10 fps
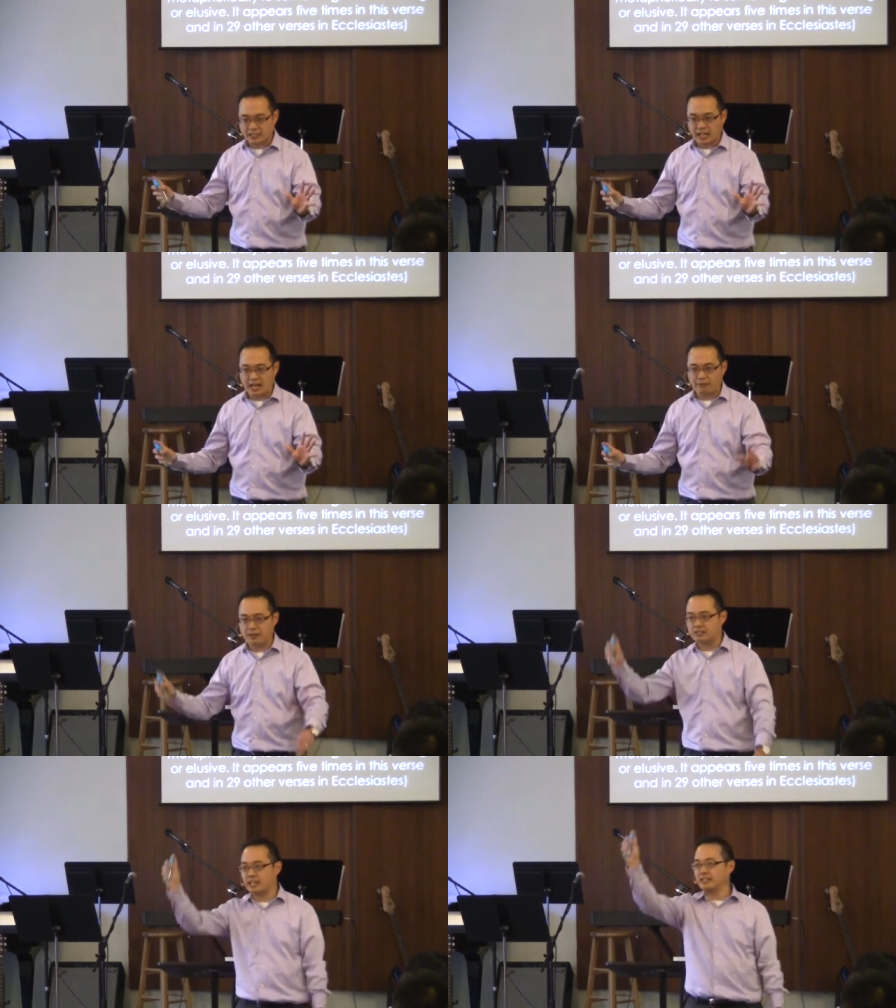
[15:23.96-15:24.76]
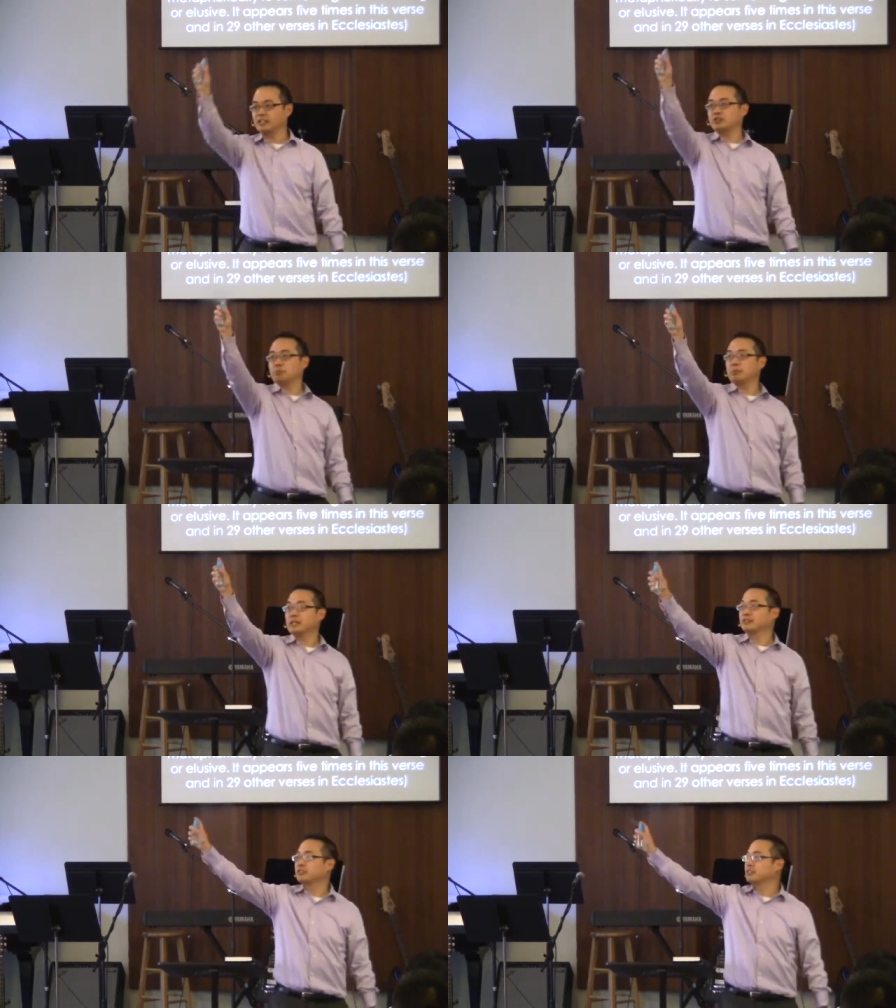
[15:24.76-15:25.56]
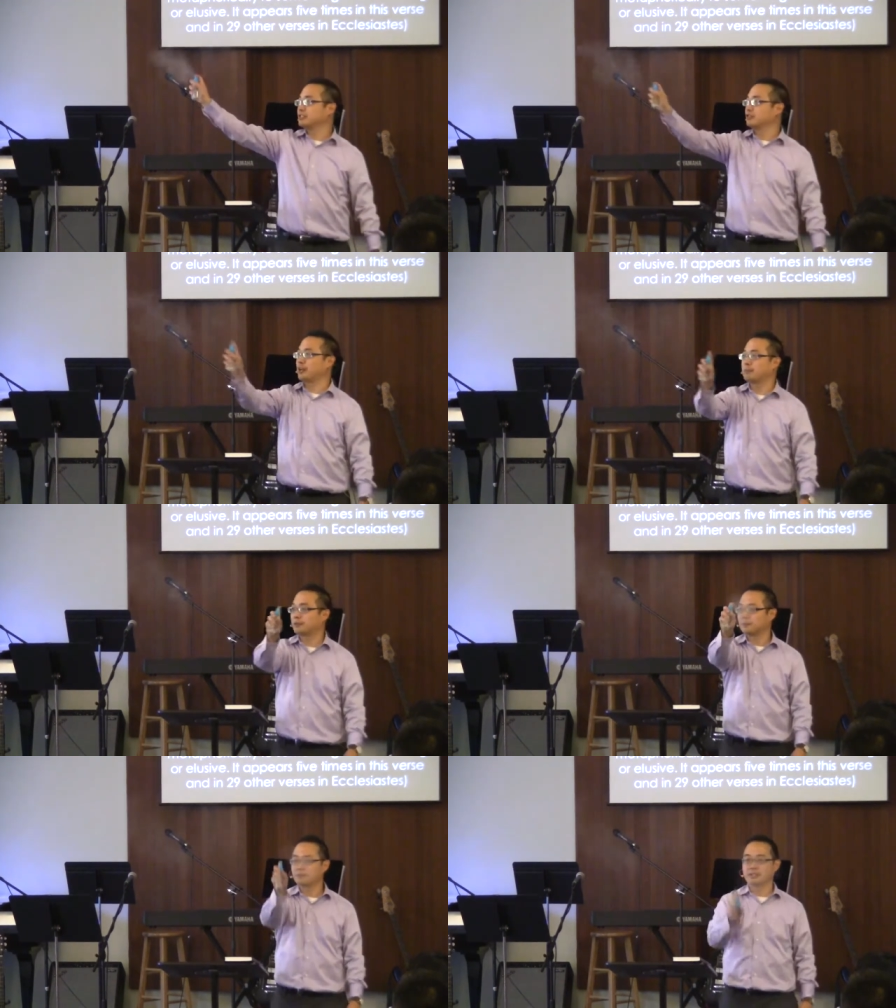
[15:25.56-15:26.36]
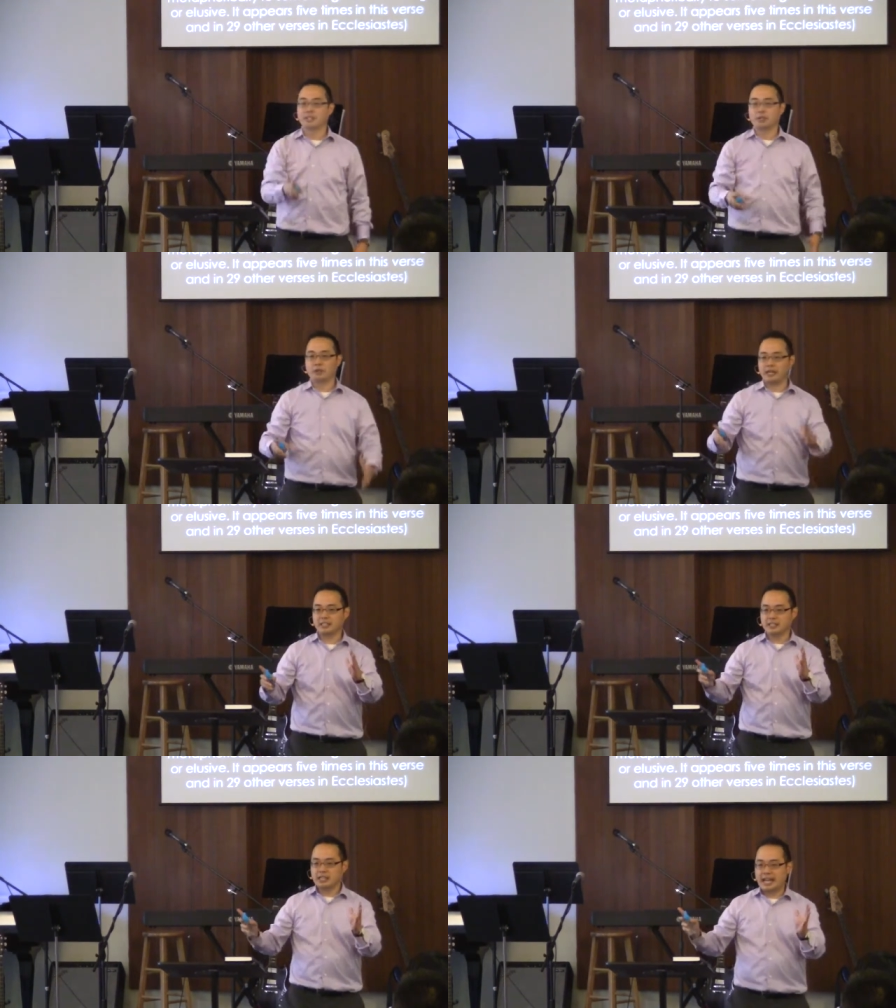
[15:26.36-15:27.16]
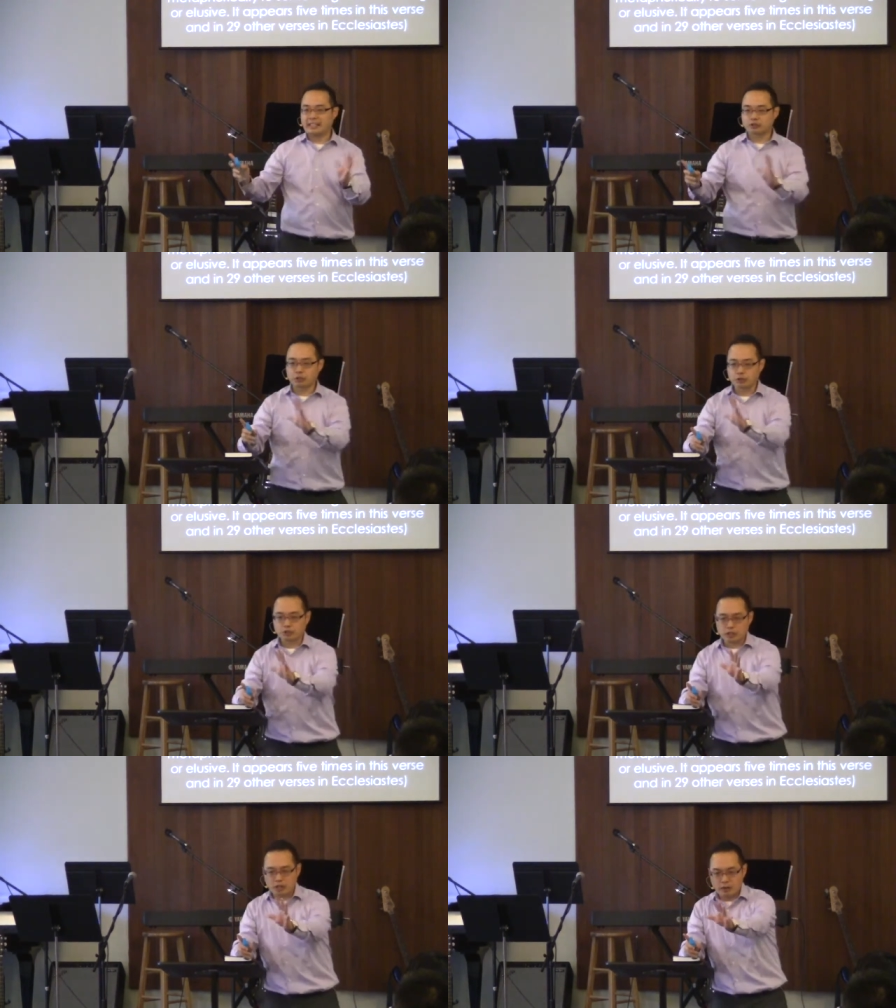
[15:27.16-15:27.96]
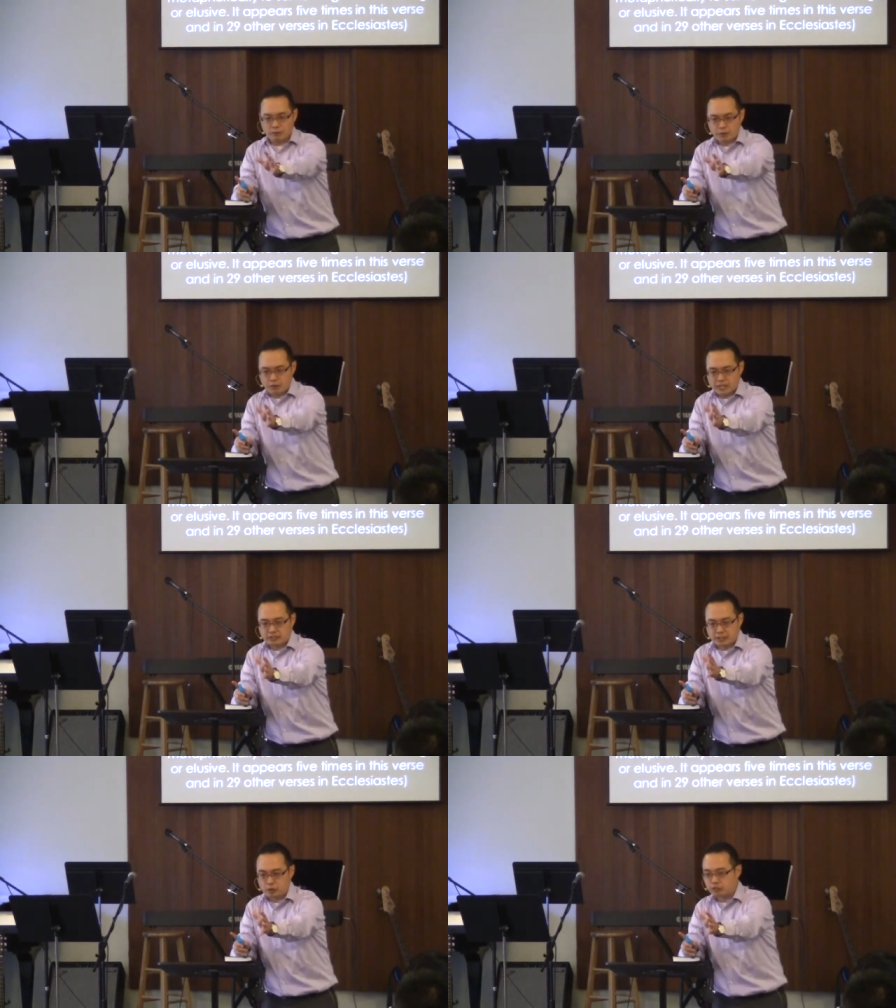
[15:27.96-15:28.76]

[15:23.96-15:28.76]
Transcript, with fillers: in life is like this mist, this vapor right? And so there's a, a few things that you